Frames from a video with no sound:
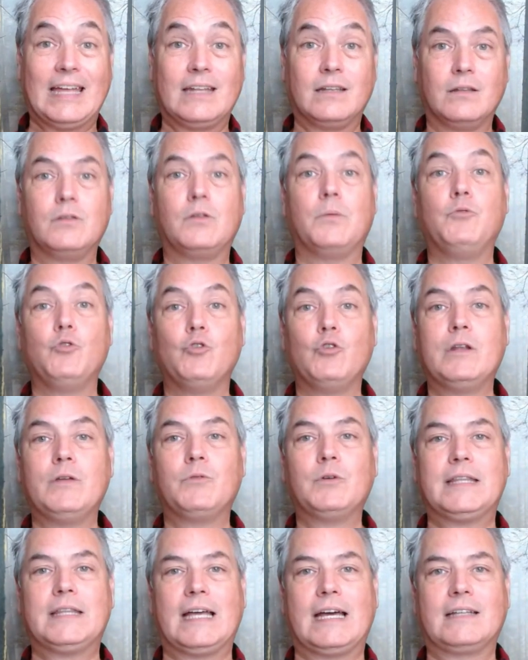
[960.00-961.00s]
And the beauty
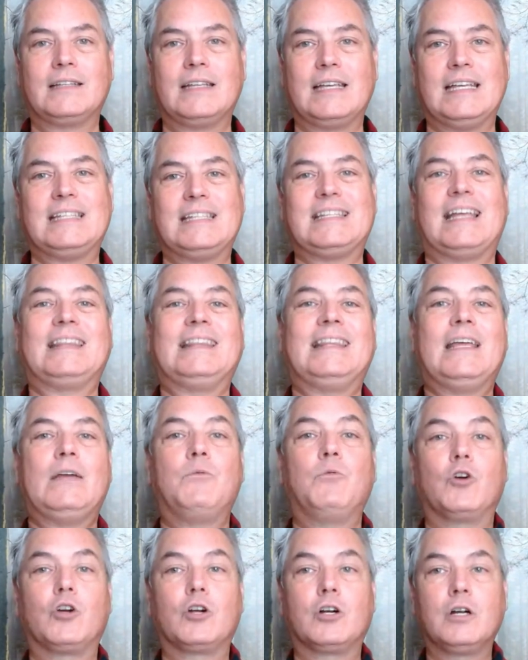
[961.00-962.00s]
with that is that they
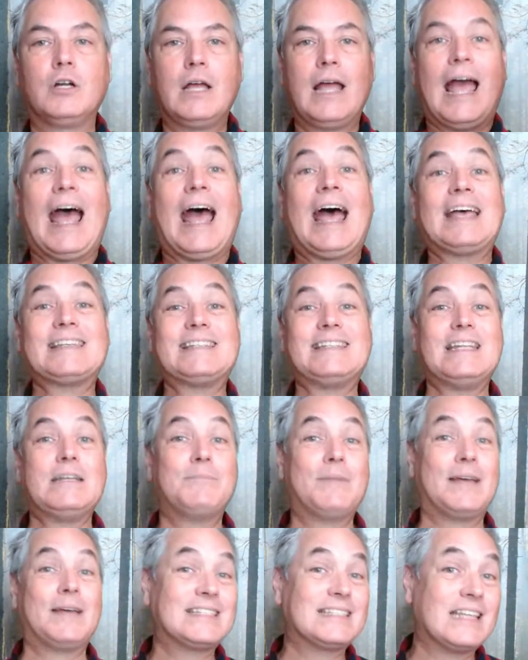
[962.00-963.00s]
were as
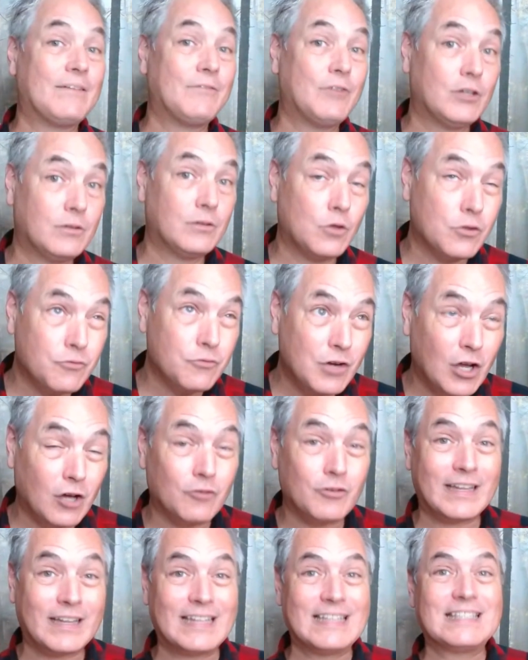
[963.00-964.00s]
deep as
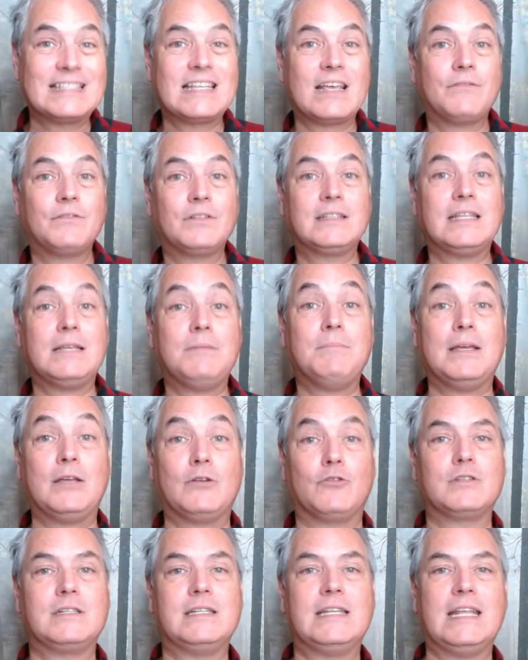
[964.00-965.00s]
370
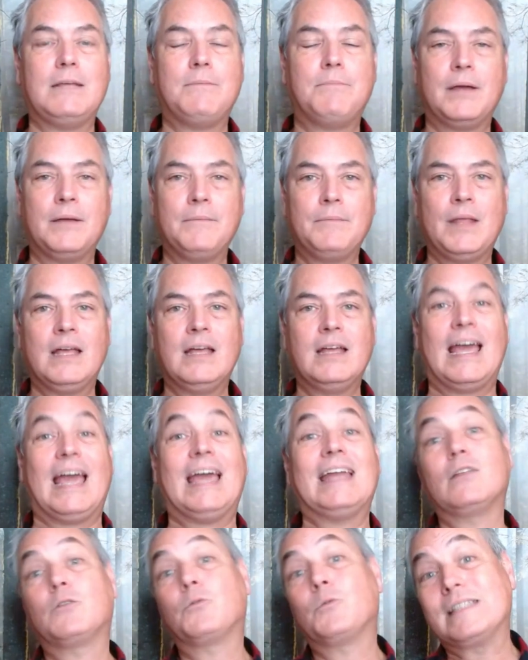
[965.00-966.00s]
meters deep,
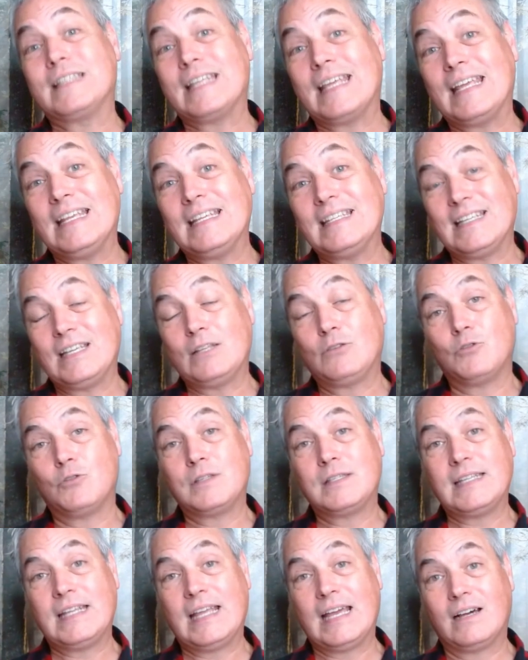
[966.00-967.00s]
and it was easy to
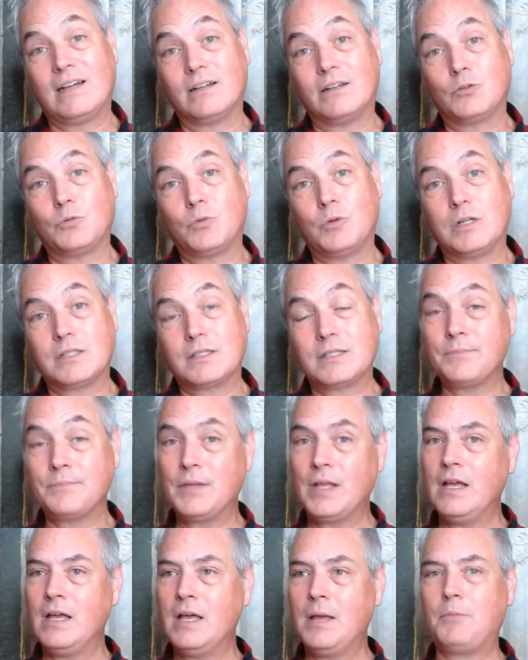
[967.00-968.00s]
see how it was.
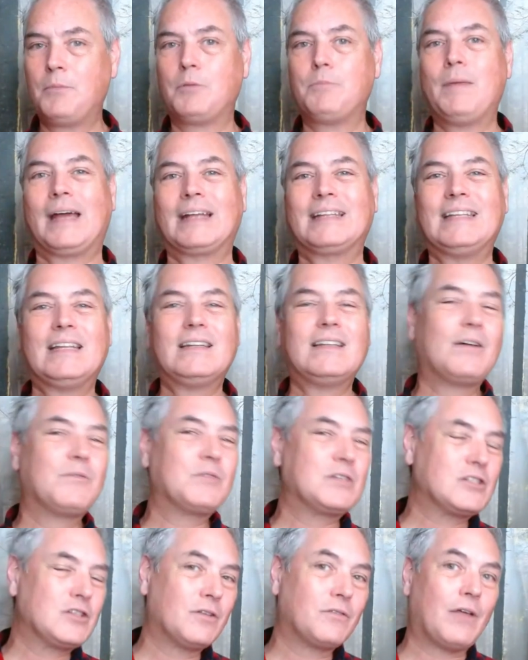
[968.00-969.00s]
But back then, I
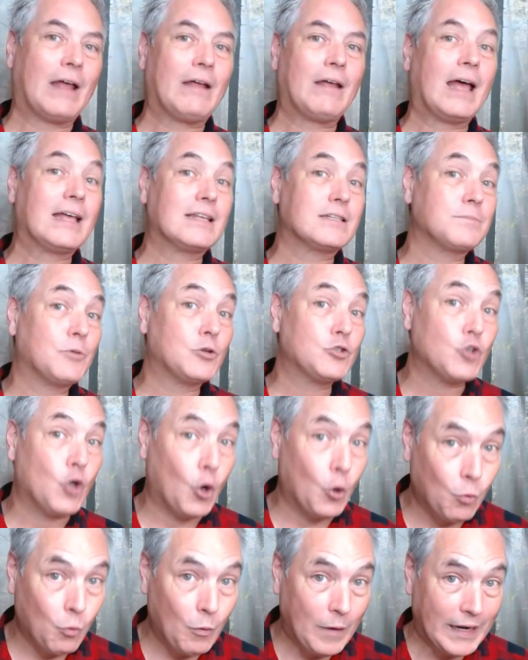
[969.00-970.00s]
was not as much
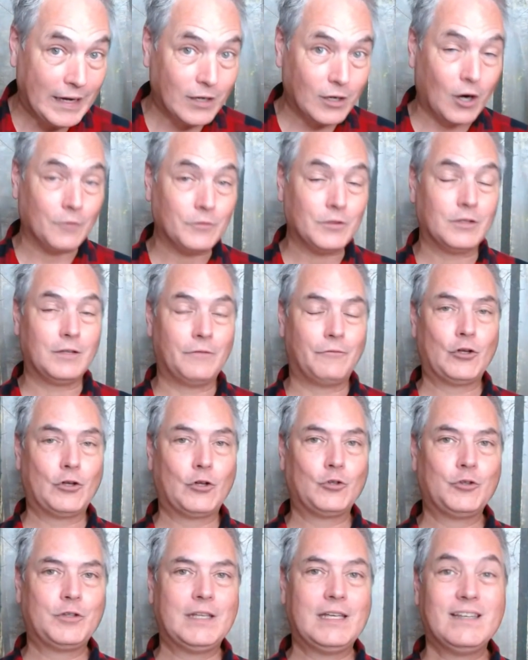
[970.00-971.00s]
aware of the
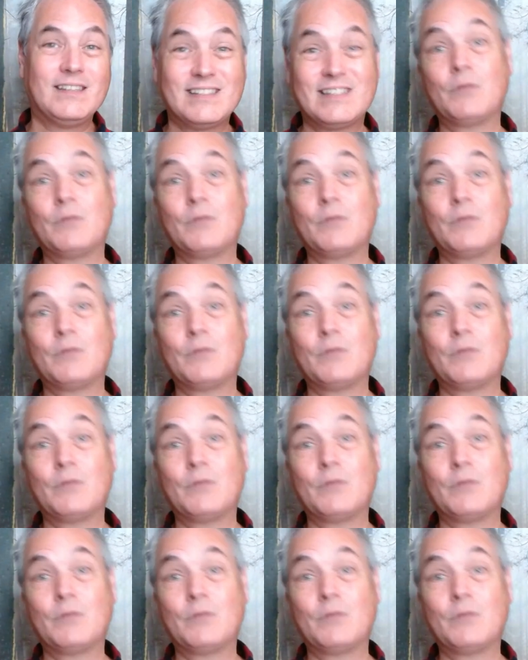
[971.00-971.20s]
difficulties.